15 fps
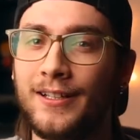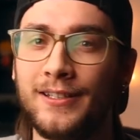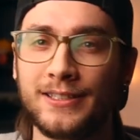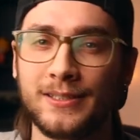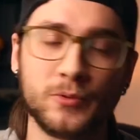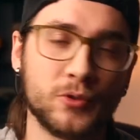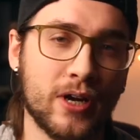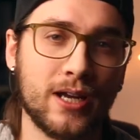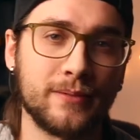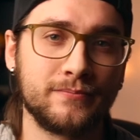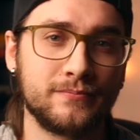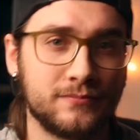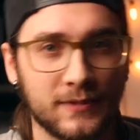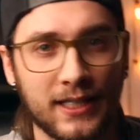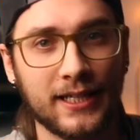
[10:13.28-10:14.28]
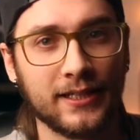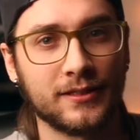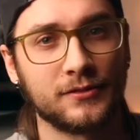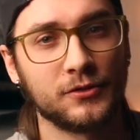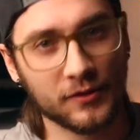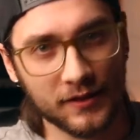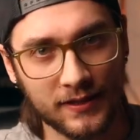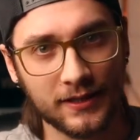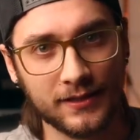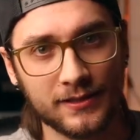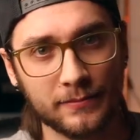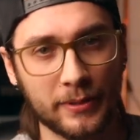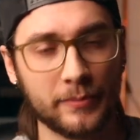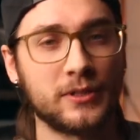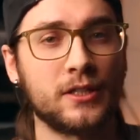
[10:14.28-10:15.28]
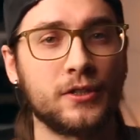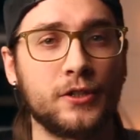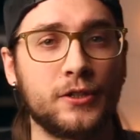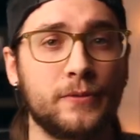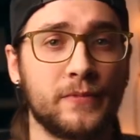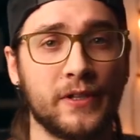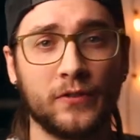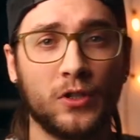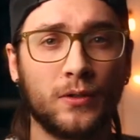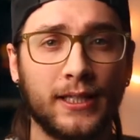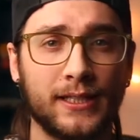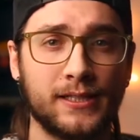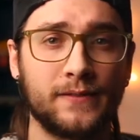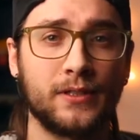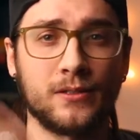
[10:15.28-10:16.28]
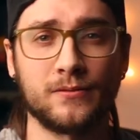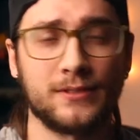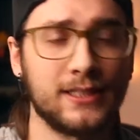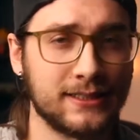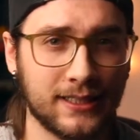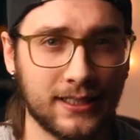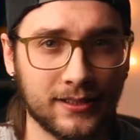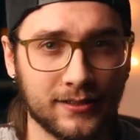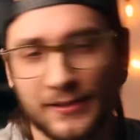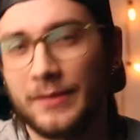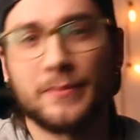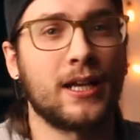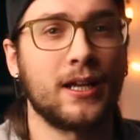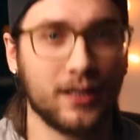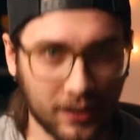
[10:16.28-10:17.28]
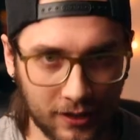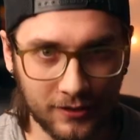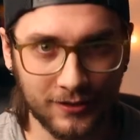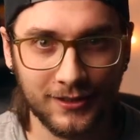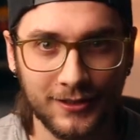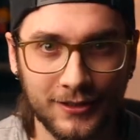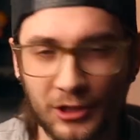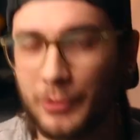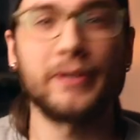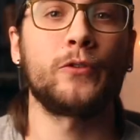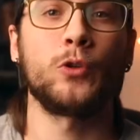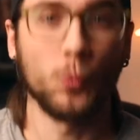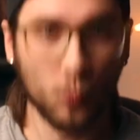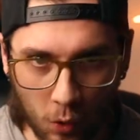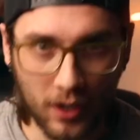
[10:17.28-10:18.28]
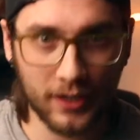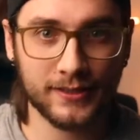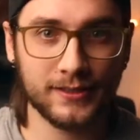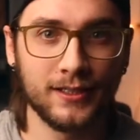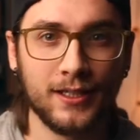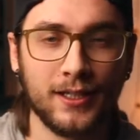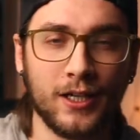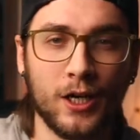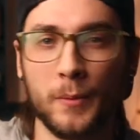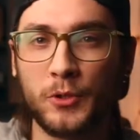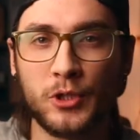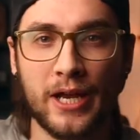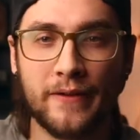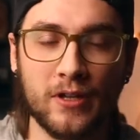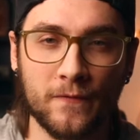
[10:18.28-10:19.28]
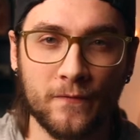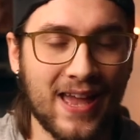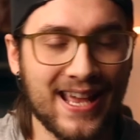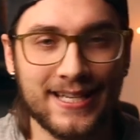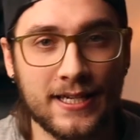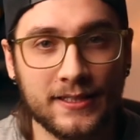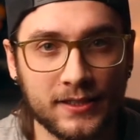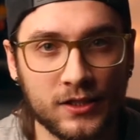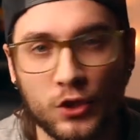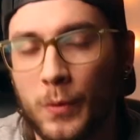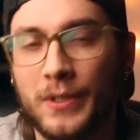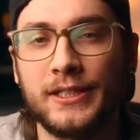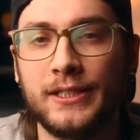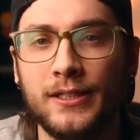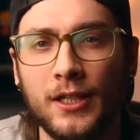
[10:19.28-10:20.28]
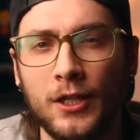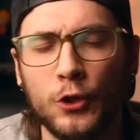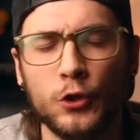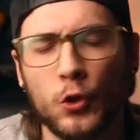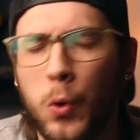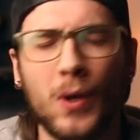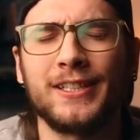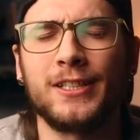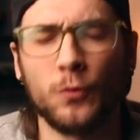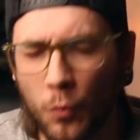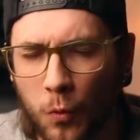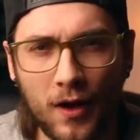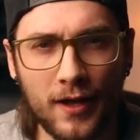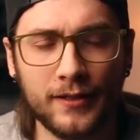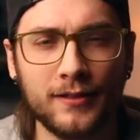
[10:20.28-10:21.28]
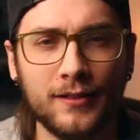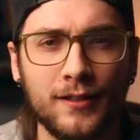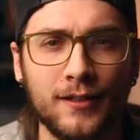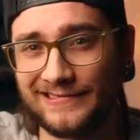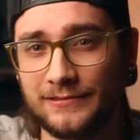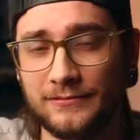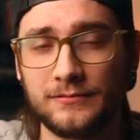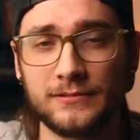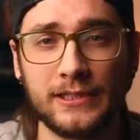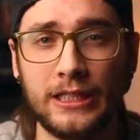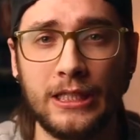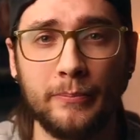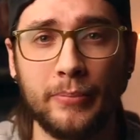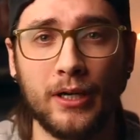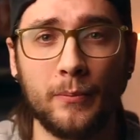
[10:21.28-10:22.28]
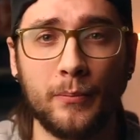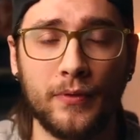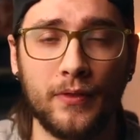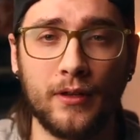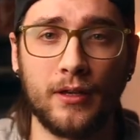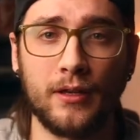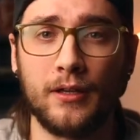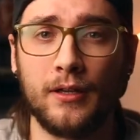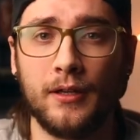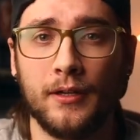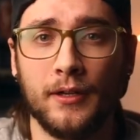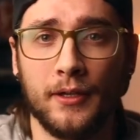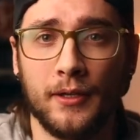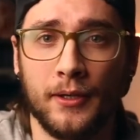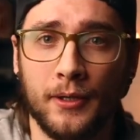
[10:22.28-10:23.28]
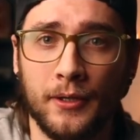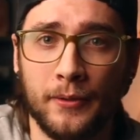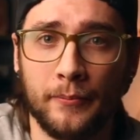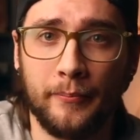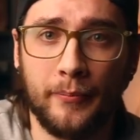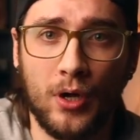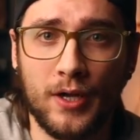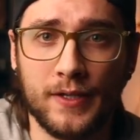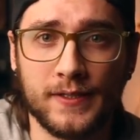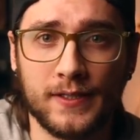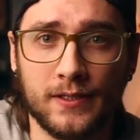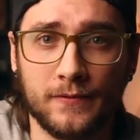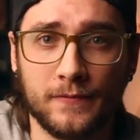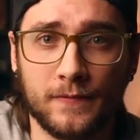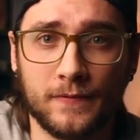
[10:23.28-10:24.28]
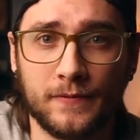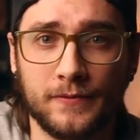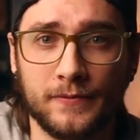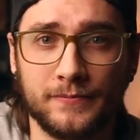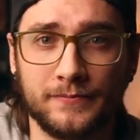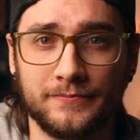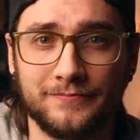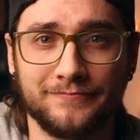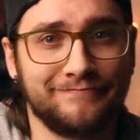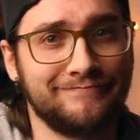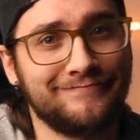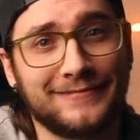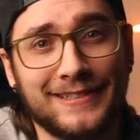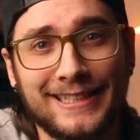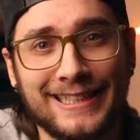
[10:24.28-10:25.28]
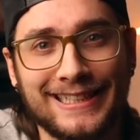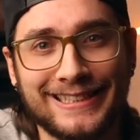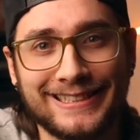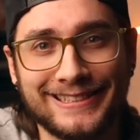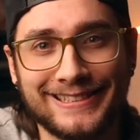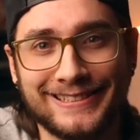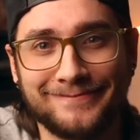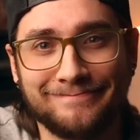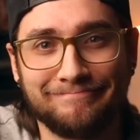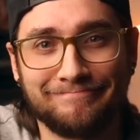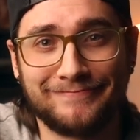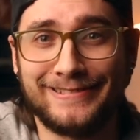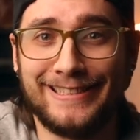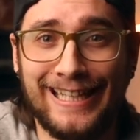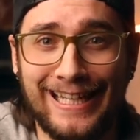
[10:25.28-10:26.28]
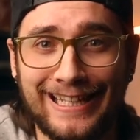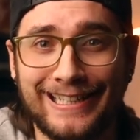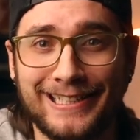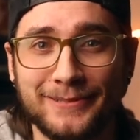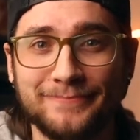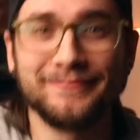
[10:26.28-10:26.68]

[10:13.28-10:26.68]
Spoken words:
Subscribe, like, do the thing people tell you to do. If you don't like this video, dislike, see what I care. Do whatever you want. Hope that you're having a fantastic 2021. Keep up the positive things. Yeah.